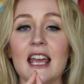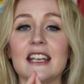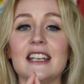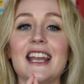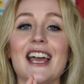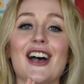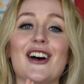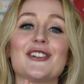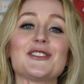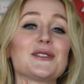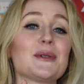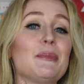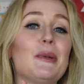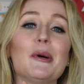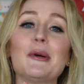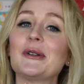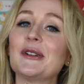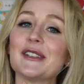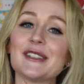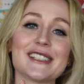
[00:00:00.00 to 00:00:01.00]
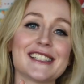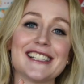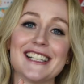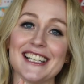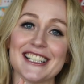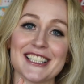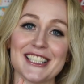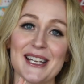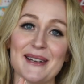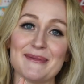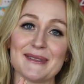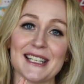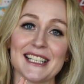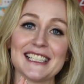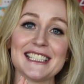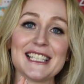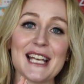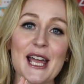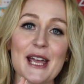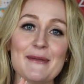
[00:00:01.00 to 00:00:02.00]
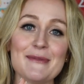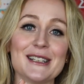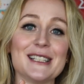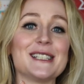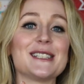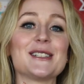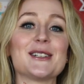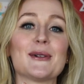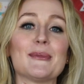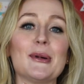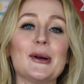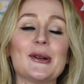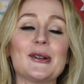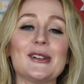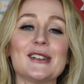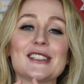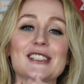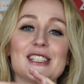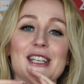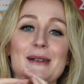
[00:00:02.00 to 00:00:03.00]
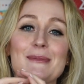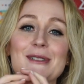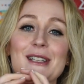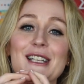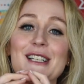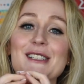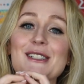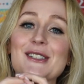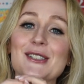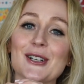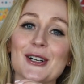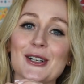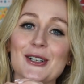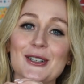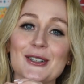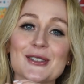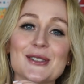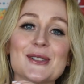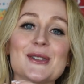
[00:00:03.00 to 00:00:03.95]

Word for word: Now, your bocal is not shaped like a diamond. Your bocal is shaped like a circle.